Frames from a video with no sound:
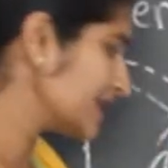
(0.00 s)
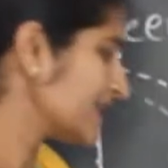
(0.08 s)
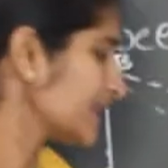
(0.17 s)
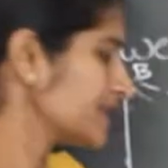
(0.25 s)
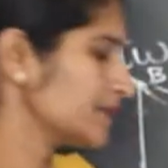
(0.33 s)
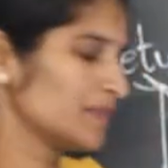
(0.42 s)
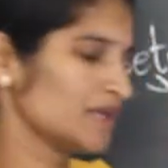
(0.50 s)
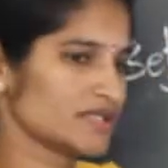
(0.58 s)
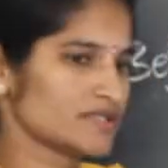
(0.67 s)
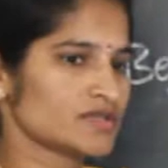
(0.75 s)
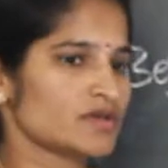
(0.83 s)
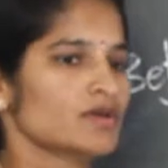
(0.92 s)
erect
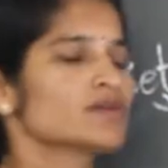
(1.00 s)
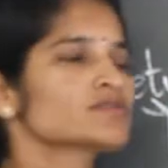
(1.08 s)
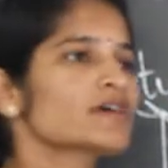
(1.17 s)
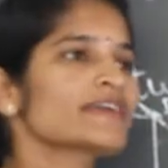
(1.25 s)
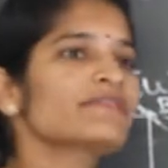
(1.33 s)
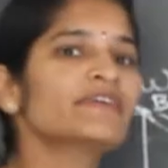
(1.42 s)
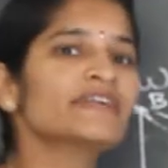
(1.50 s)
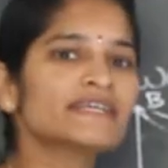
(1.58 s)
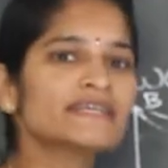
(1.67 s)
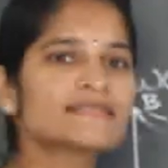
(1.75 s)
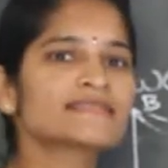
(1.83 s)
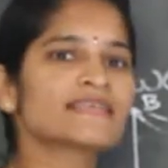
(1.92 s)
image? So if it
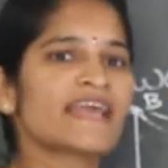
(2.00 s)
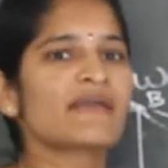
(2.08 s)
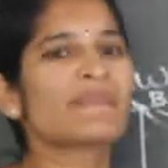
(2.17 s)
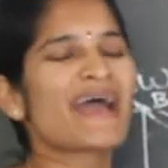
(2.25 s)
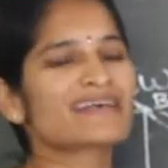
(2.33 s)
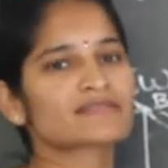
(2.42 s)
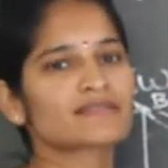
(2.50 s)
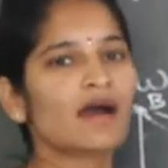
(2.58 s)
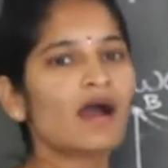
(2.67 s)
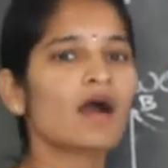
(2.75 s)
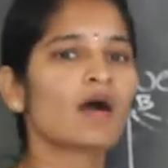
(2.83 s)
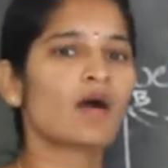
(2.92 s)
is same as the
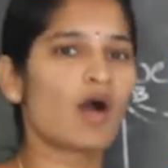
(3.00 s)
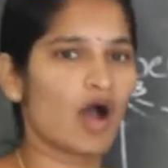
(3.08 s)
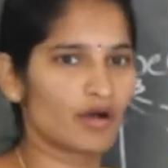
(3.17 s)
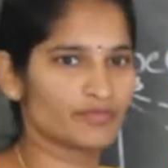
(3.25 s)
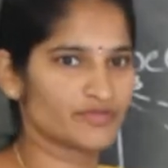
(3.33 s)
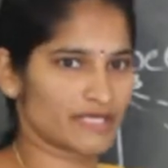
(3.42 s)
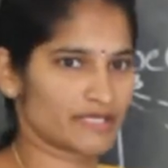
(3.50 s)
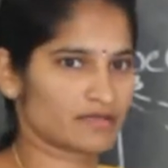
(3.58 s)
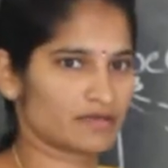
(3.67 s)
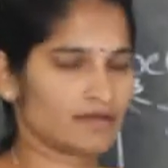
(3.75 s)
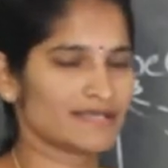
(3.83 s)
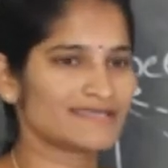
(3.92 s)
object.
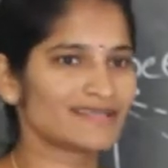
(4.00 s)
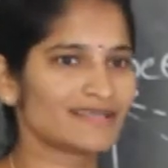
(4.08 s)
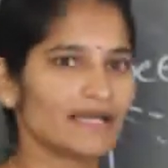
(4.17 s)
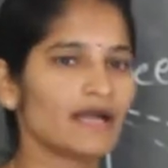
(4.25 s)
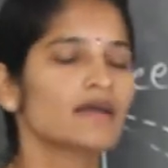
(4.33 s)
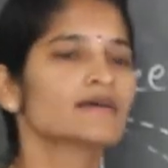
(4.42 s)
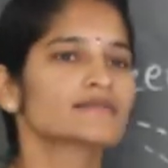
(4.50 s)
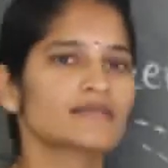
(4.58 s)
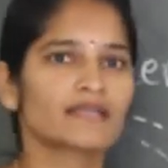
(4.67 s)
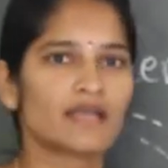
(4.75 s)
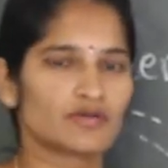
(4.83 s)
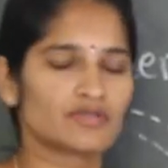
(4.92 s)
Is it clear?
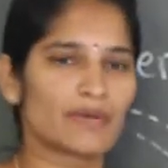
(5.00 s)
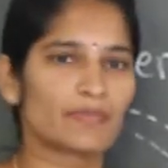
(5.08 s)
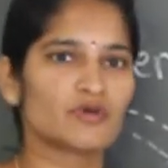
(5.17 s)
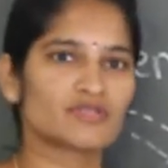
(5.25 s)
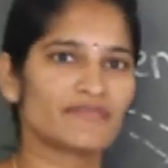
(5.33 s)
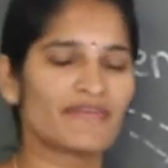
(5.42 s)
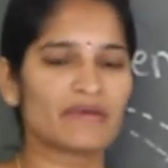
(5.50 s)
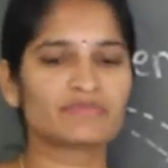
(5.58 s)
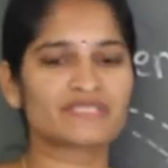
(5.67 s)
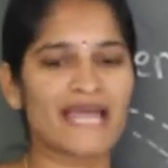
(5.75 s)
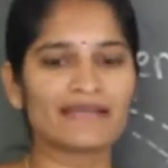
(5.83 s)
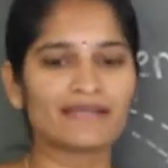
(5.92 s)
See now suppose if I am
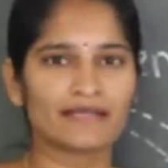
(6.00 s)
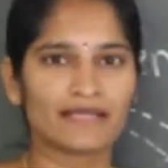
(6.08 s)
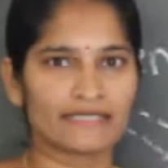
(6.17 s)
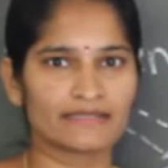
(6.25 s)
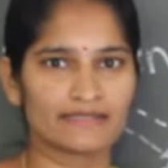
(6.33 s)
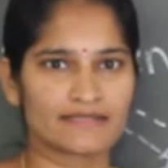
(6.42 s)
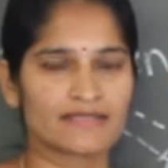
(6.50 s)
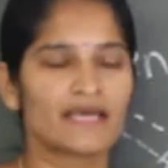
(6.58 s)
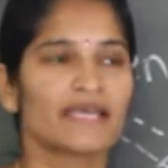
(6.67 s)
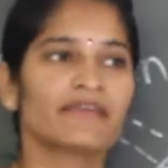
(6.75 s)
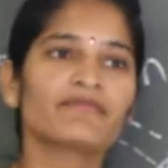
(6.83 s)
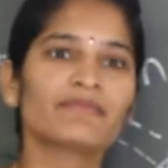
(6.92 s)
standing like this,
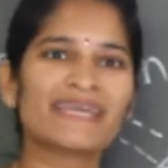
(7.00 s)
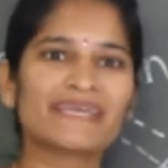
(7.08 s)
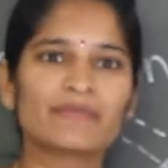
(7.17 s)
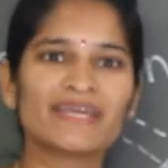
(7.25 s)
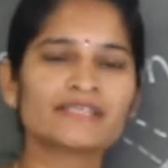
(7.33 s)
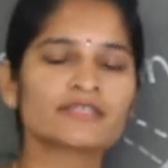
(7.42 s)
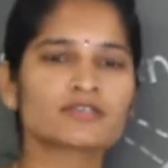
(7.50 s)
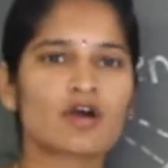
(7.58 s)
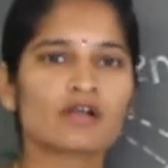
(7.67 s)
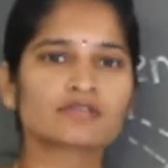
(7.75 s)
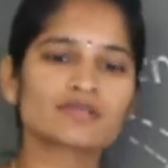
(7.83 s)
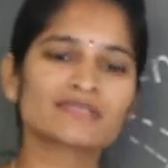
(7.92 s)
if my image is
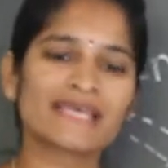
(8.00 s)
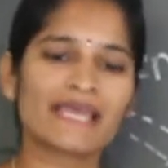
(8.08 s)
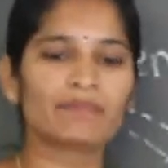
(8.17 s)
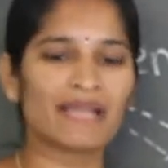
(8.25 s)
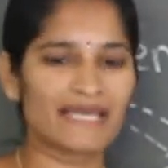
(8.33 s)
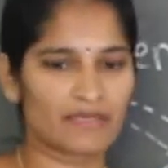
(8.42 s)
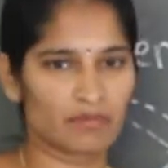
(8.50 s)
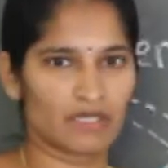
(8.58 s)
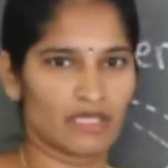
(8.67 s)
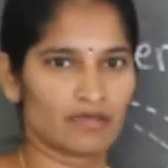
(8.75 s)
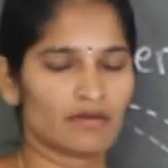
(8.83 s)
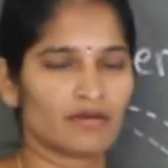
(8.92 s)
also same like
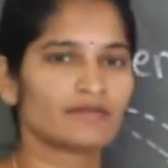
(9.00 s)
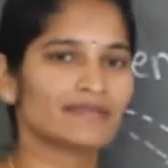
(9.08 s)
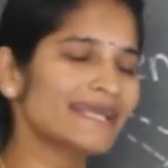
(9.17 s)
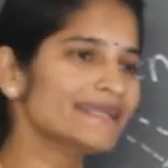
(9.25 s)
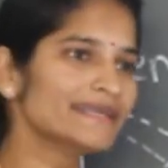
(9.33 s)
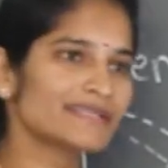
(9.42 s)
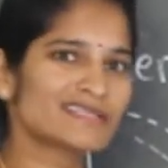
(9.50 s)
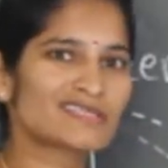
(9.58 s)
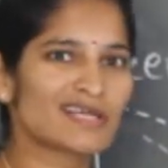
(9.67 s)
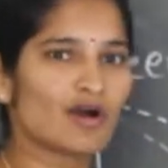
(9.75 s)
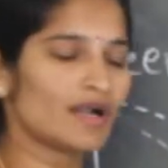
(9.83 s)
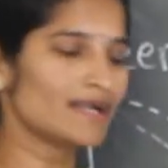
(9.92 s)
me, then it
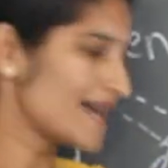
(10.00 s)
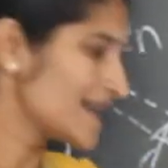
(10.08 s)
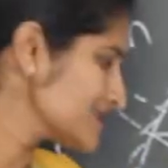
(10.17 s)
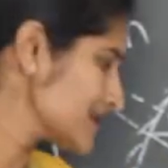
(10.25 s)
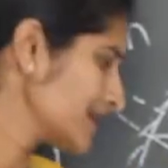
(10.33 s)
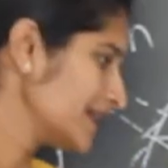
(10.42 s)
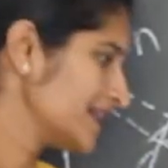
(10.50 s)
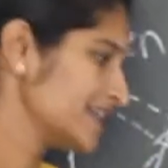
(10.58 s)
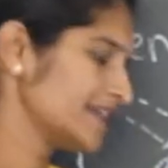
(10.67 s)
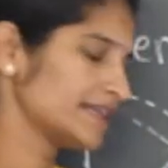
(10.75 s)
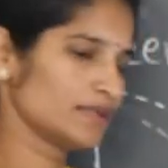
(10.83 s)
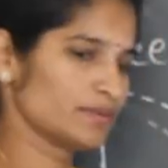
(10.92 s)
is called as
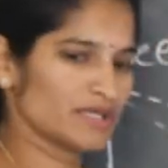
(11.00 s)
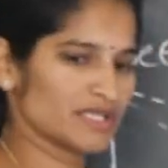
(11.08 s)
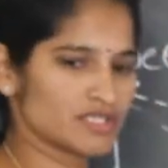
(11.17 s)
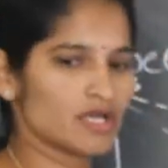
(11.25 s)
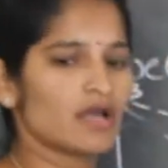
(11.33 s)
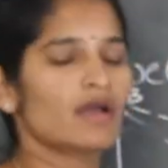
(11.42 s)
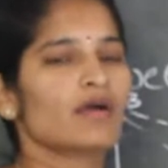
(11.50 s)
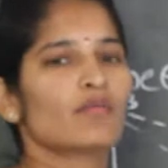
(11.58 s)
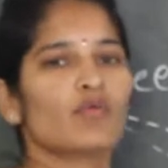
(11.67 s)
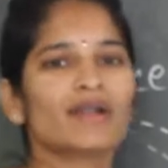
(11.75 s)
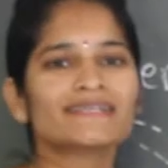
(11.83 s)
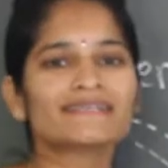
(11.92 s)
erect image.
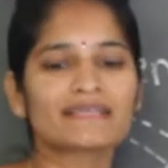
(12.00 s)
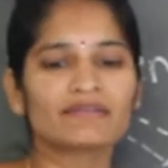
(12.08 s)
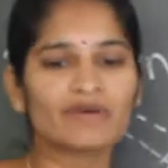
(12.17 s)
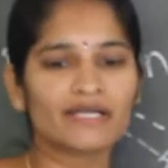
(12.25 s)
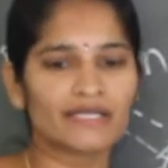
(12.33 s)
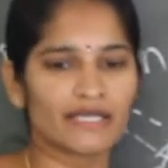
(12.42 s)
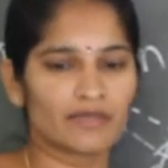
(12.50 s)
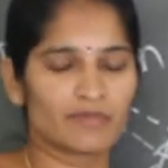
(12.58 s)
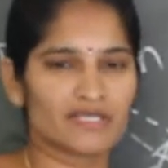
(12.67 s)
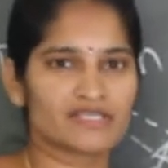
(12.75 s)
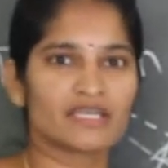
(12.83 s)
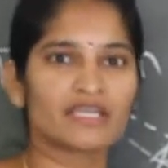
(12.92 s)
What is inverted
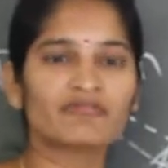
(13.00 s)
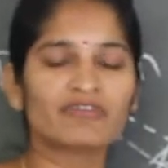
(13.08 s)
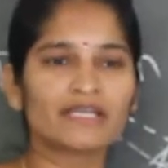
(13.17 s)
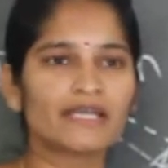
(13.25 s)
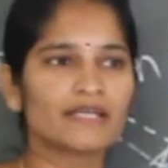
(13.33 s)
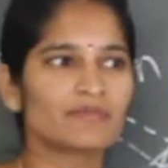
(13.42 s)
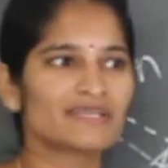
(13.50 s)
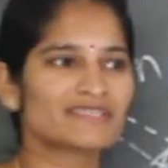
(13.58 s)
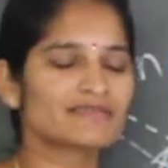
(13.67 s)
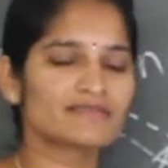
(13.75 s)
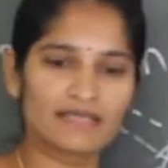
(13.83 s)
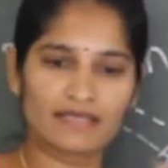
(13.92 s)
image? Inverted image
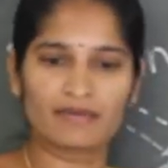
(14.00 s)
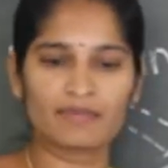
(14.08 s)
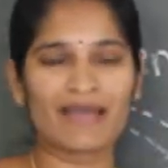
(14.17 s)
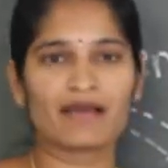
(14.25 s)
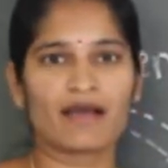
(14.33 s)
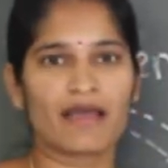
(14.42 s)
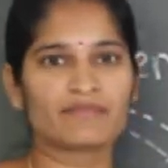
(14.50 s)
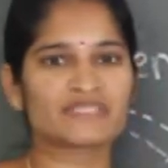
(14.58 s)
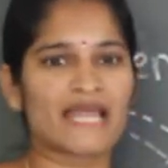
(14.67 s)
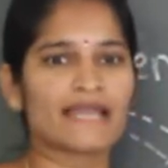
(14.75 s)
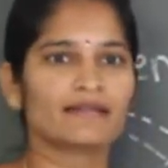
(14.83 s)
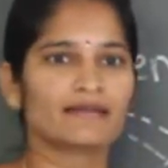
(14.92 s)
is, see, I am
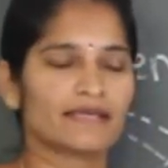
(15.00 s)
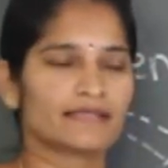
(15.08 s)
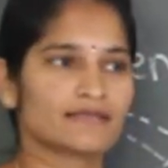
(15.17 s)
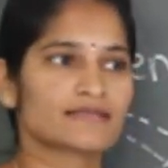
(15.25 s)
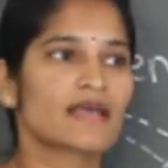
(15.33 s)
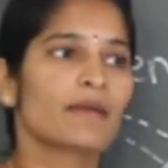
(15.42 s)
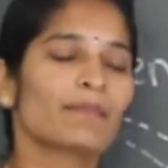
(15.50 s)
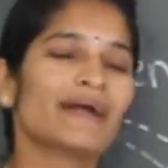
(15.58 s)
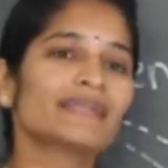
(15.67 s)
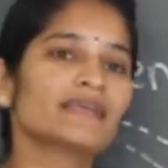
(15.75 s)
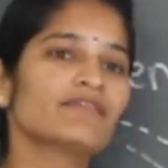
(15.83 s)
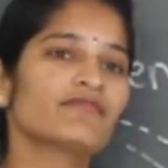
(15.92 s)
standing like this.
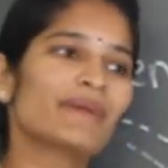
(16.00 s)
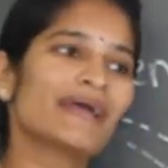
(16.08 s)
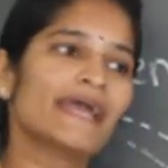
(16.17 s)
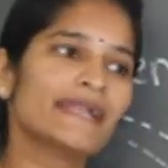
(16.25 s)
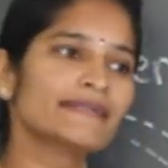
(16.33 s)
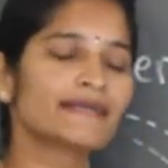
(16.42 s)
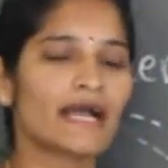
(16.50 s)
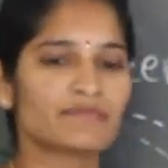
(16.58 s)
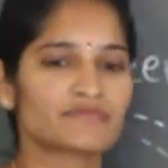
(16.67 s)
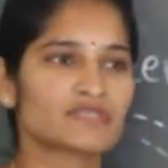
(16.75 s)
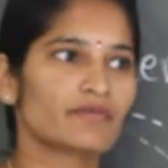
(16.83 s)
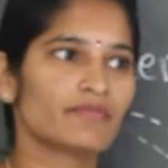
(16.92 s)
But if my head
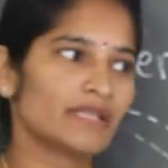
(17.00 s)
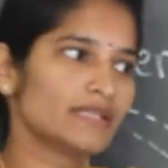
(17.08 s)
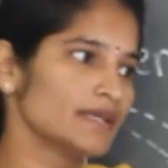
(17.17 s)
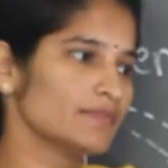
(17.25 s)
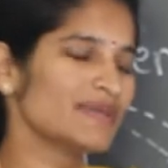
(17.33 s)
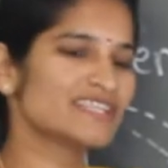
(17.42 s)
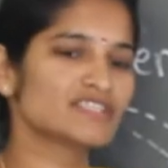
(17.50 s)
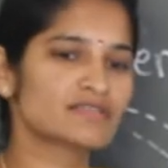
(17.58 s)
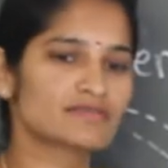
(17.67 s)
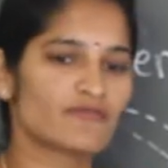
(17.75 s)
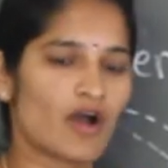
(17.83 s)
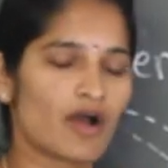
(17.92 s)
comes, when the image
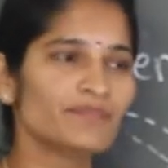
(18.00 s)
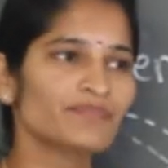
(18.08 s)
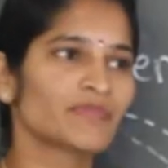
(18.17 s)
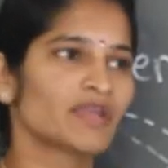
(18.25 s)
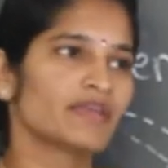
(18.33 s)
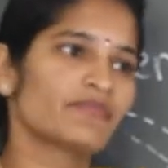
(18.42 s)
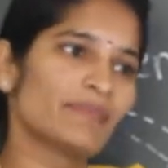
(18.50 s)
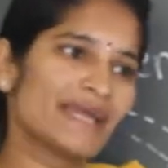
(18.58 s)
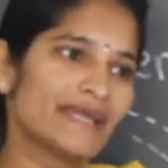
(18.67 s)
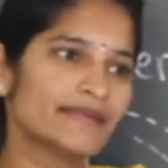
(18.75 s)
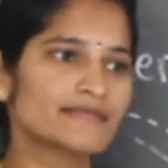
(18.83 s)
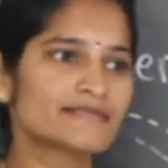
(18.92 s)
is formed, if my
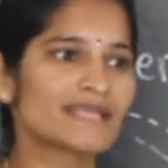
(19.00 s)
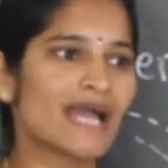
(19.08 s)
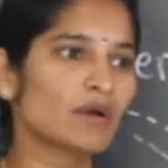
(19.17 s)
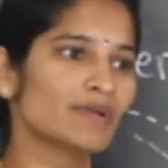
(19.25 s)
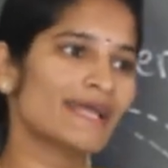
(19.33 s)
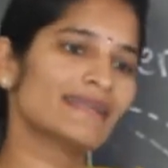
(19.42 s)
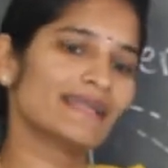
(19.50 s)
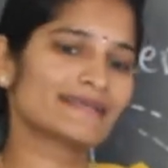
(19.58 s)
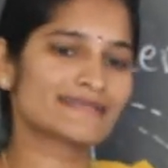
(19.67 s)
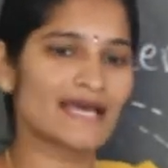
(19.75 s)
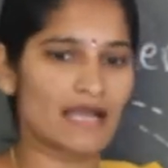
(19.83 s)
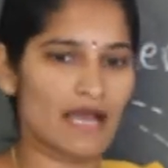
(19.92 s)
head is down and
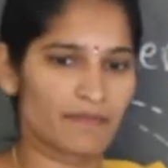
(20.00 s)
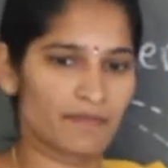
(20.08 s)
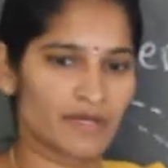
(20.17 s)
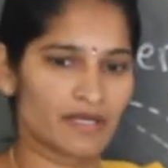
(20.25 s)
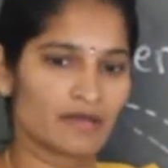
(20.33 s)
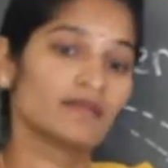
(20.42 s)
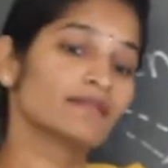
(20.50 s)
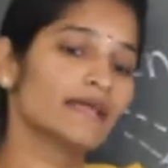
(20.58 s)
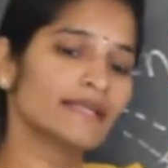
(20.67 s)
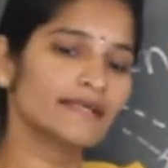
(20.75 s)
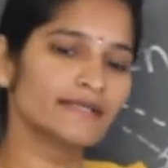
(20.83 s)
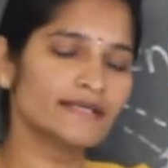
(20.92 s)
legs are up,
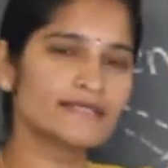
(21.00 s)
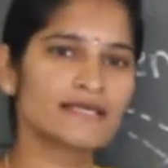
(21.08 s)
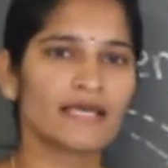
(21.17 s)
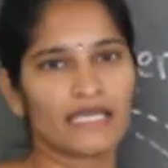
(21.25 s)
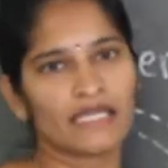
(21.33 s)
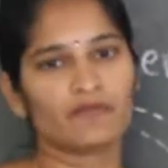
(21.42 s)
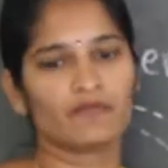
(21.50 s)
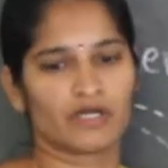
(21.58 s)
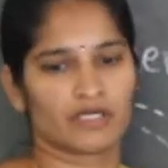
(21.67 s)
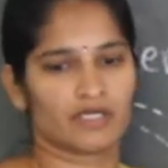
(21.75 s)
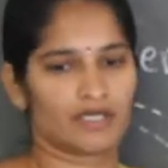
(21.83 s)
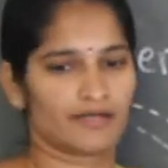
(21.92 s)
then it is
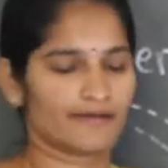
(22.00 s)
inverted.